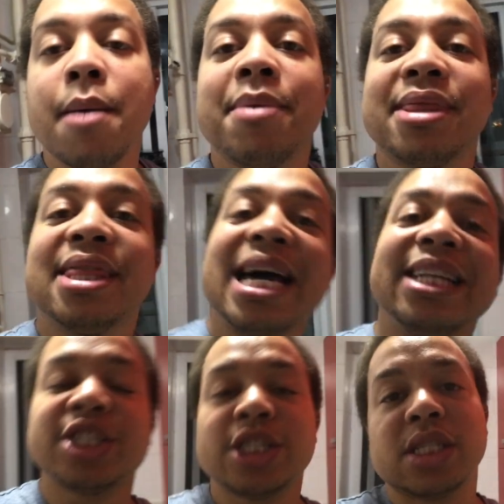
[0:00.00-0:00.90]
But
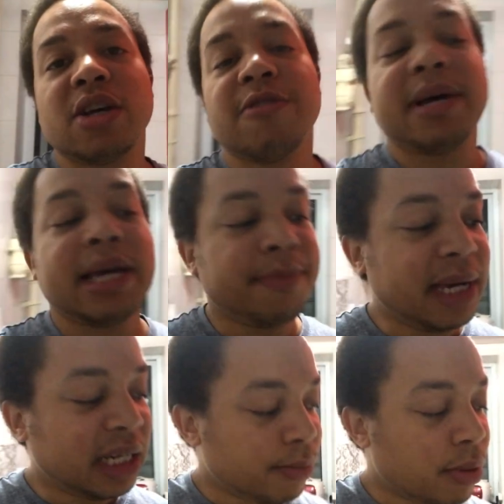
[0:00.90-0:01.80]
that doesn't solve my
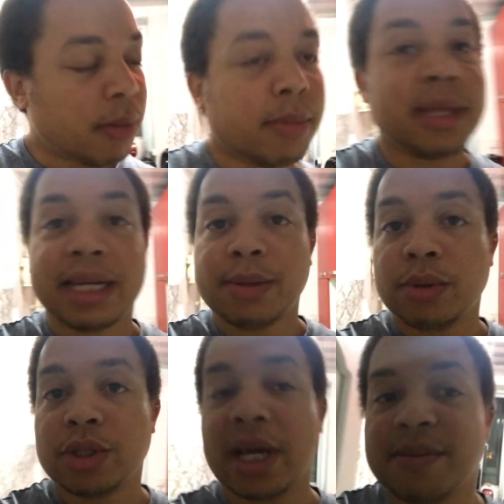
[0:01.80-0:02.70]
immediate problem that I
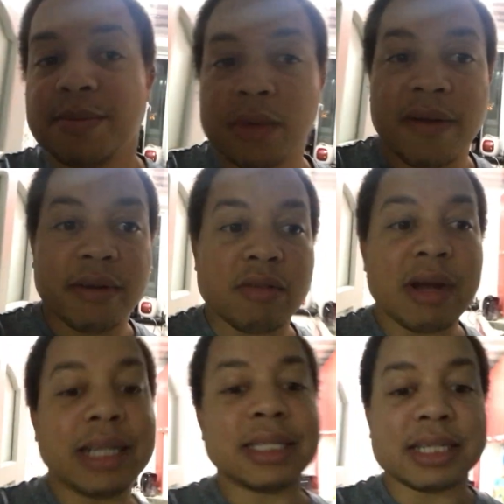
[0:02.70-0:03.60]
want some coffee
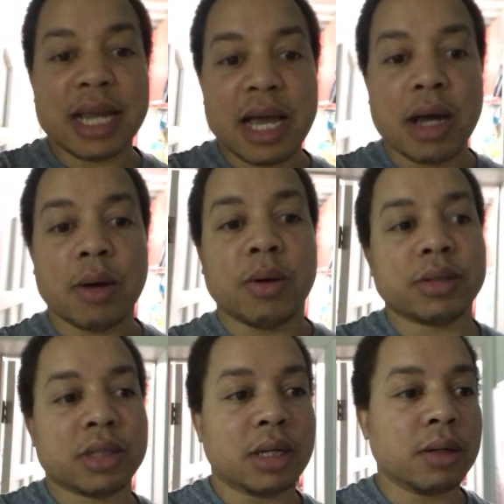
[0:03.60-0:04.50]
right now.
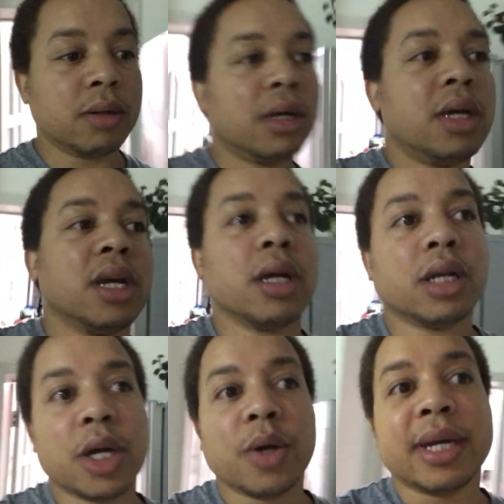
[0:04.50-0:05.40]
So I'm
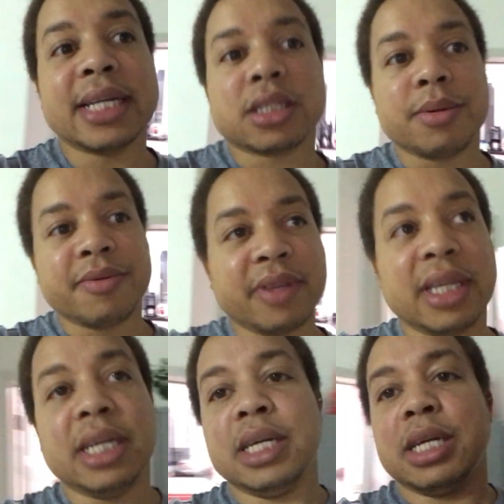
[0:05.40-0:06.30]
gonna go and get some of
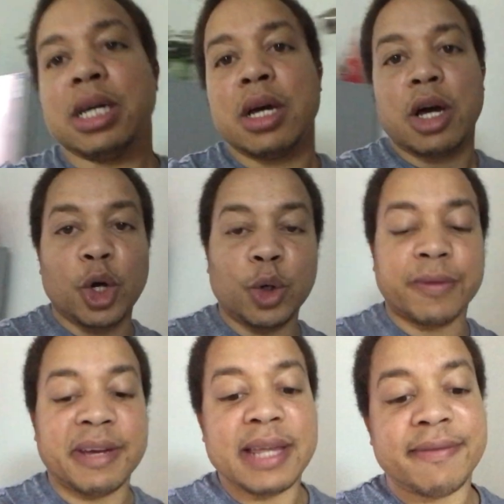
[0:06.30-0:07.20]
the Old
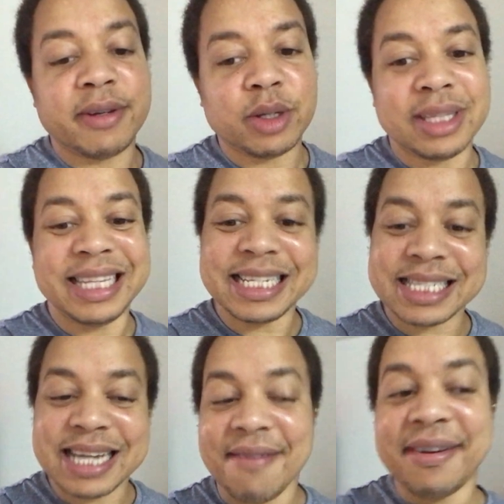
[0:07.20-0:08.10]
Faithful
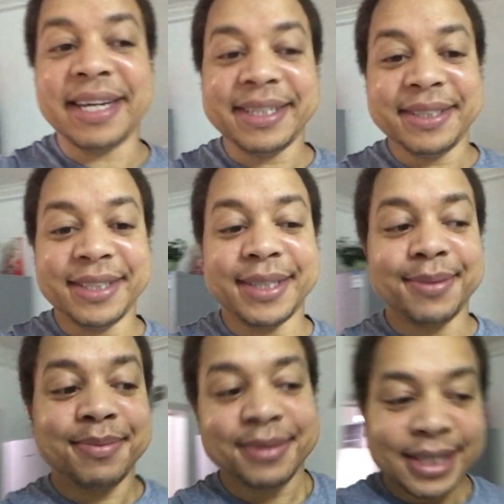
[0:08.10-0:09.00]
Nescafe, you
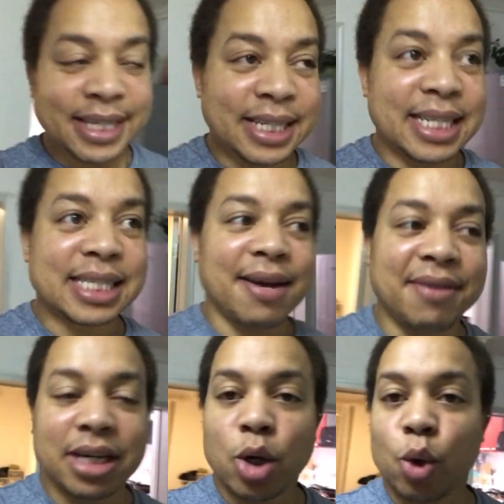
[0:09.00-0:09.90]
know,
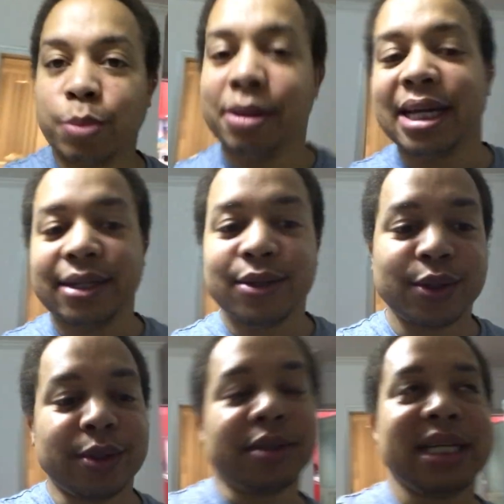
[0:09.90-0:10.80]
Nescafe Gold Blend
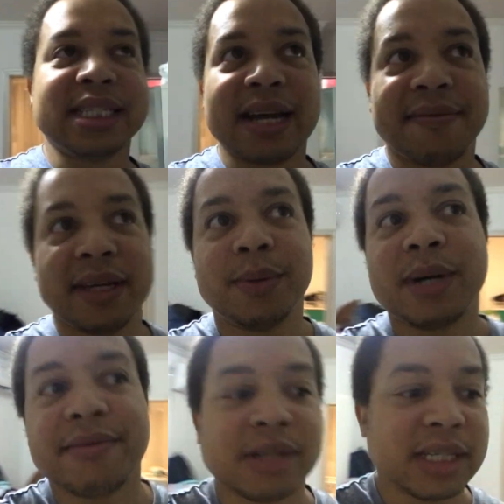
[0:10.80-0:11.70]
or Nescafe
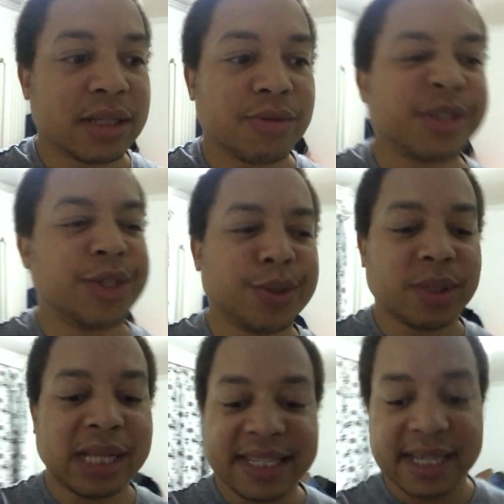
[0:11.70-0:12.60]
whatever it is, original,
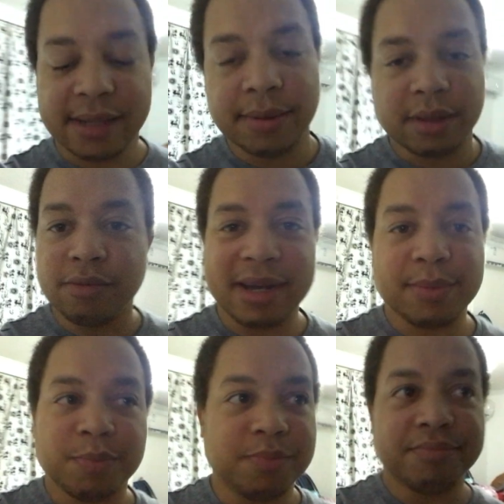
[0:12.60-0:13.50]
classic, the
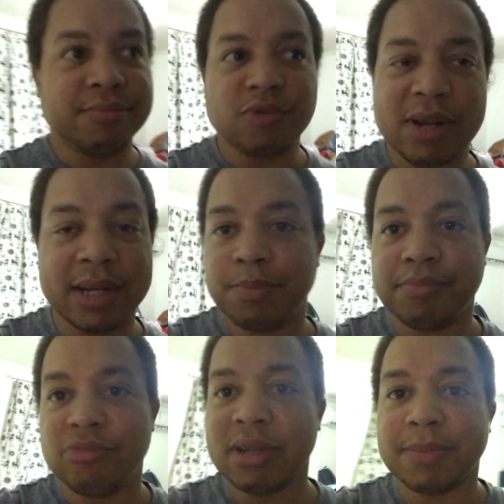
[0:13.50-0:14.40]
red
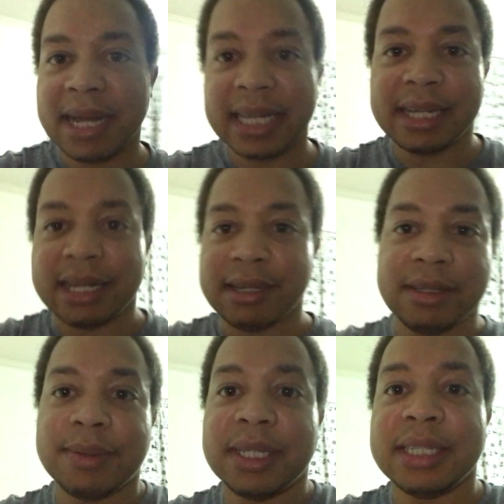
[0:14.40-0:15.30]
packet. I don't
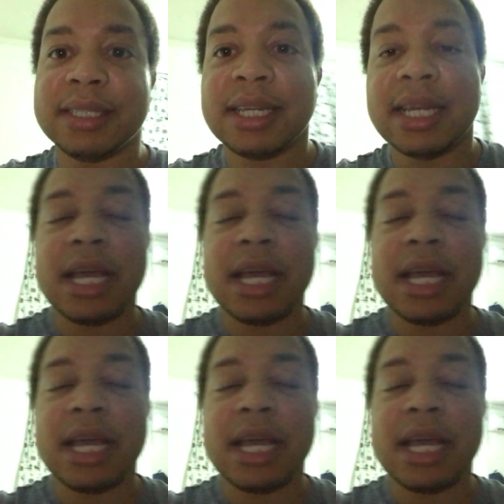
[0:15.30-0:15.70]
know what it is.